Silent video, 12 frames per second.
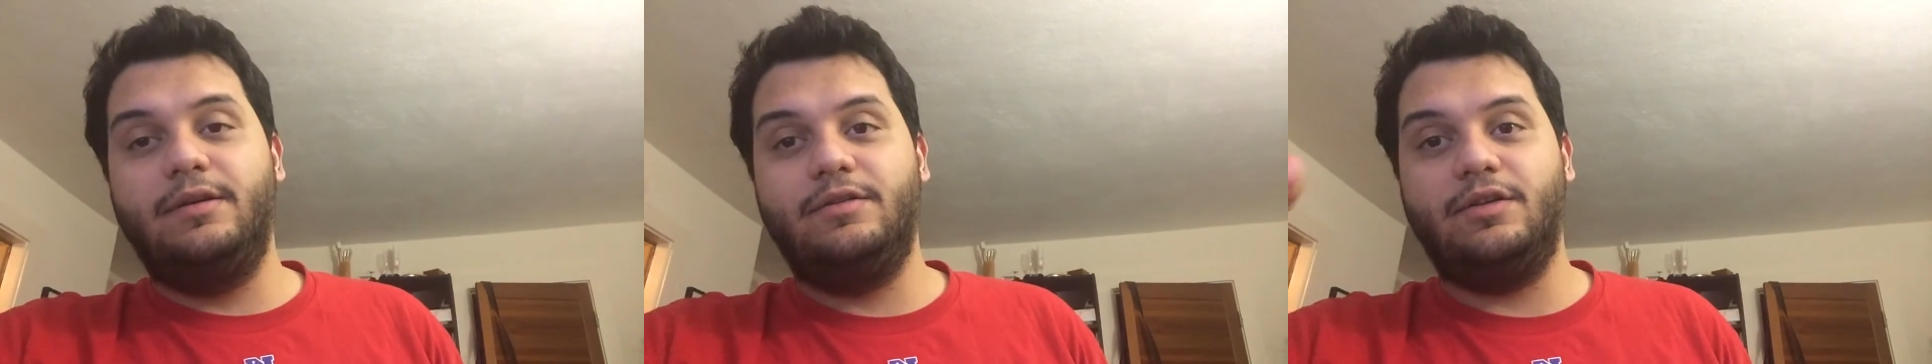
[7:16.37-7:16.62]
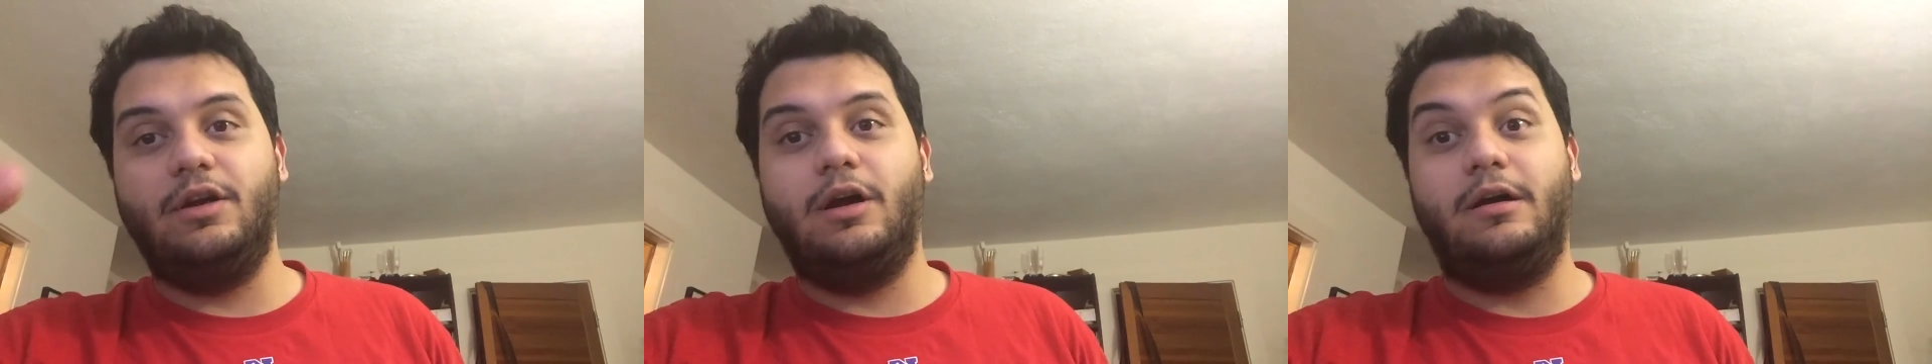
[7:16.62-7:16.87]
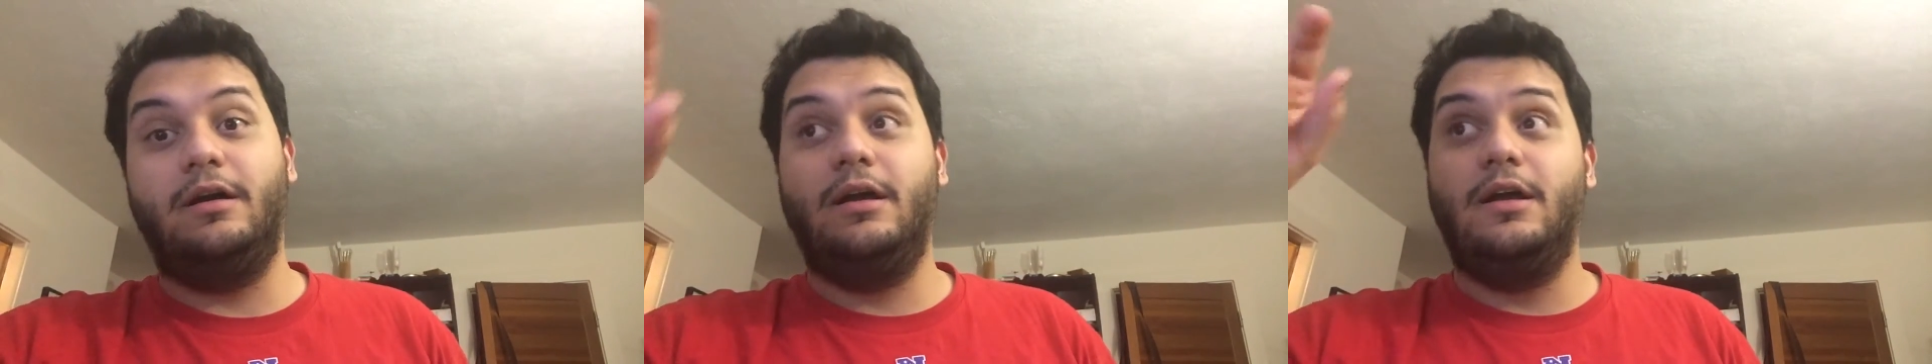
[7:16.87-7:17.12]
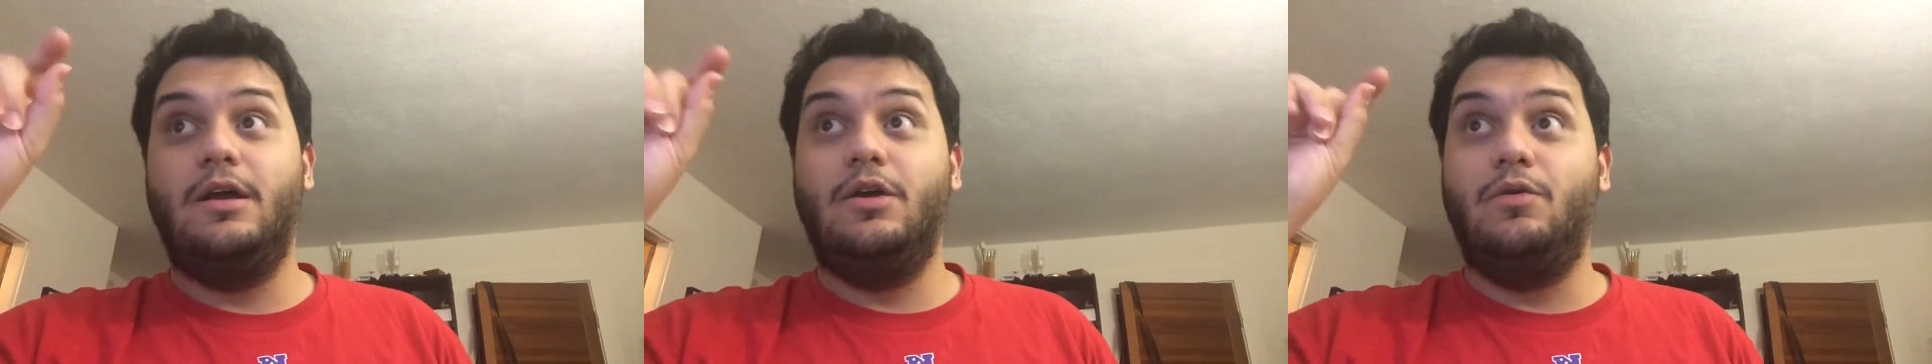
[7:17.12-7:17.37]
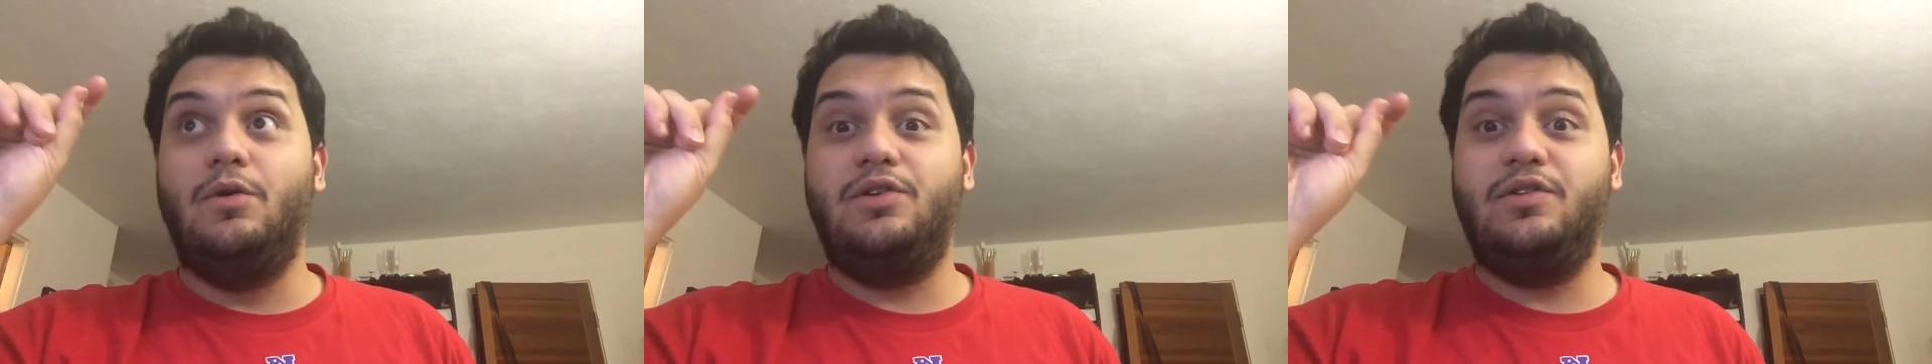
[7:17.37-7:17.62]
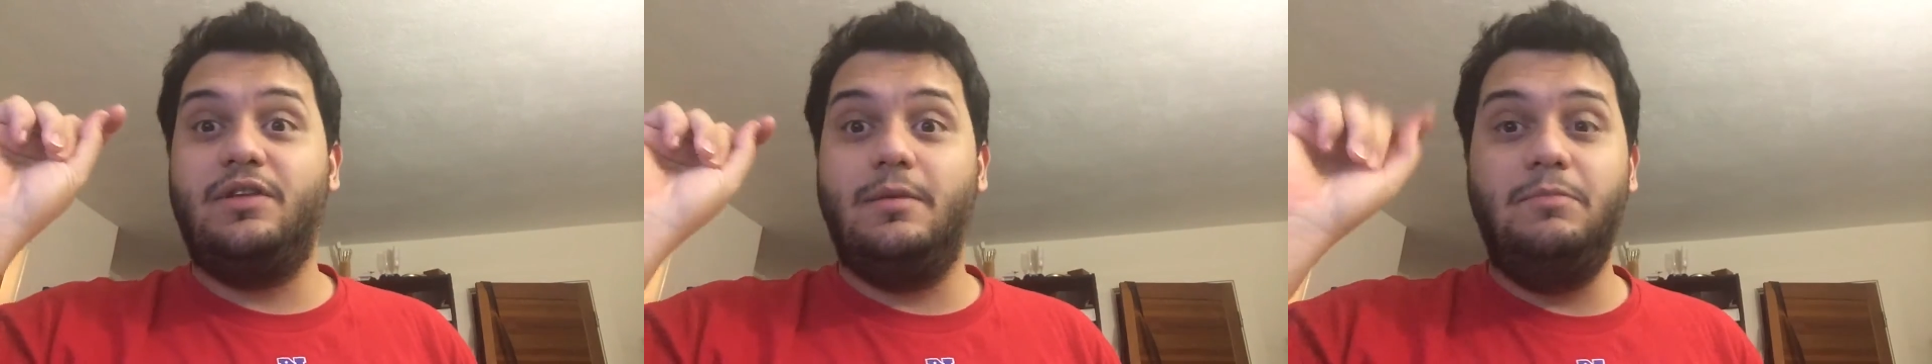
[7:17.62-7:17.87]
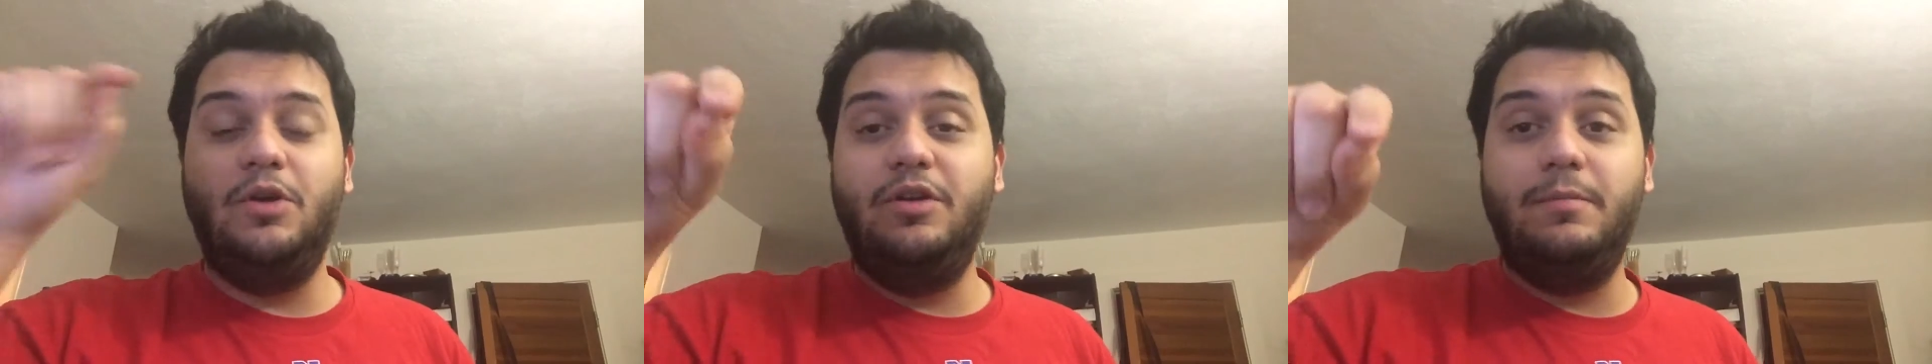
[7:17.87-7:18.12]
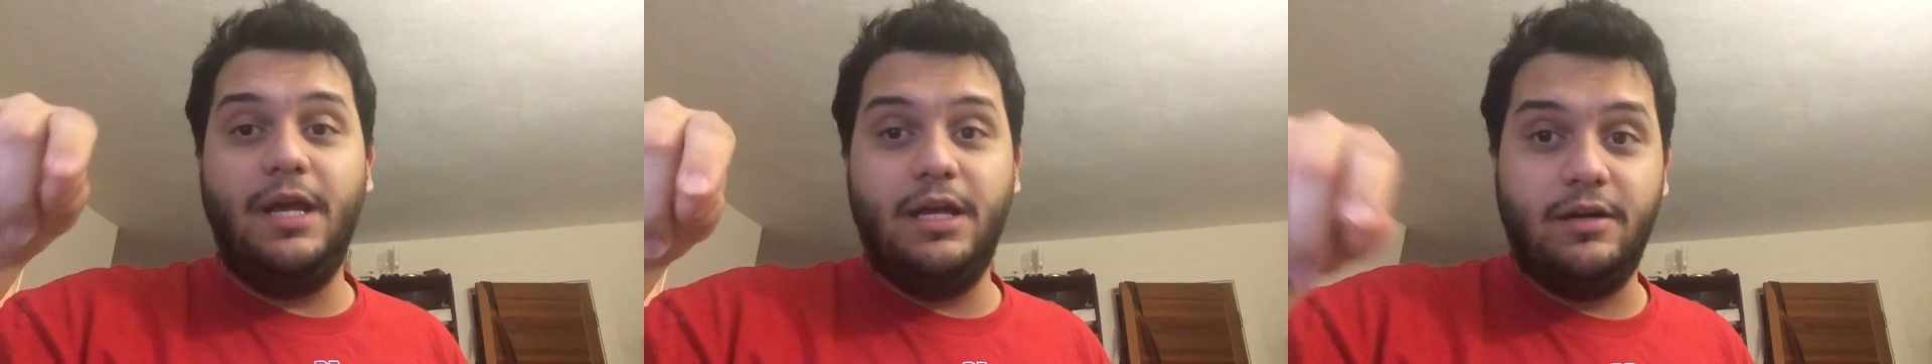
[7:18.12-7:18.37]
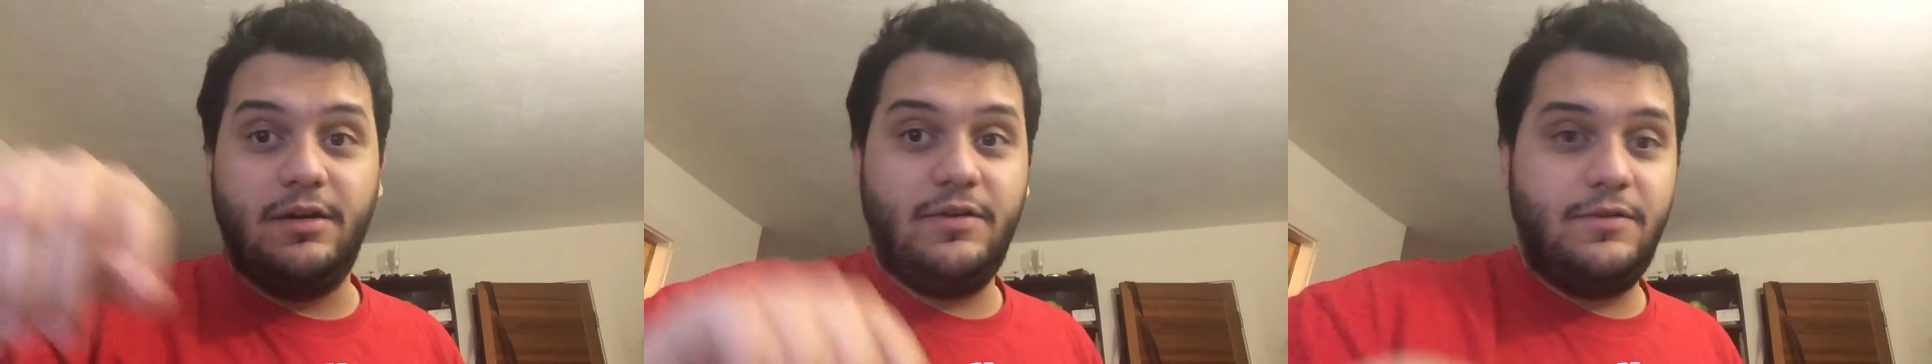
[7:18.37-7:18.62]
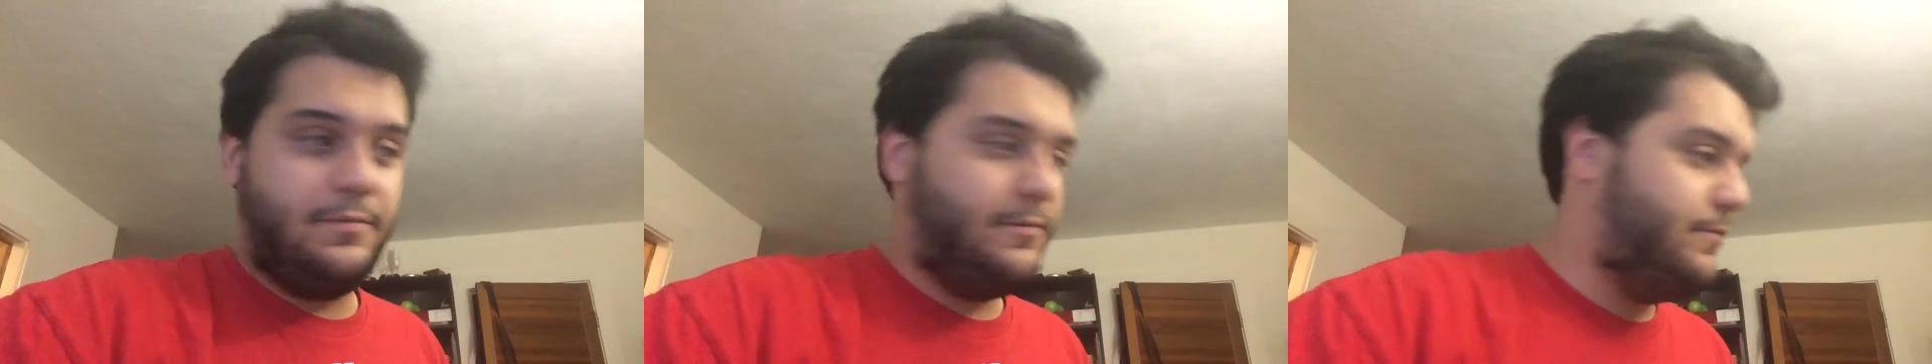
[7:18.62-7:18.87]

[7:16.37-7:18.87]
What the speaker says: cigar, which is the Muni Makers.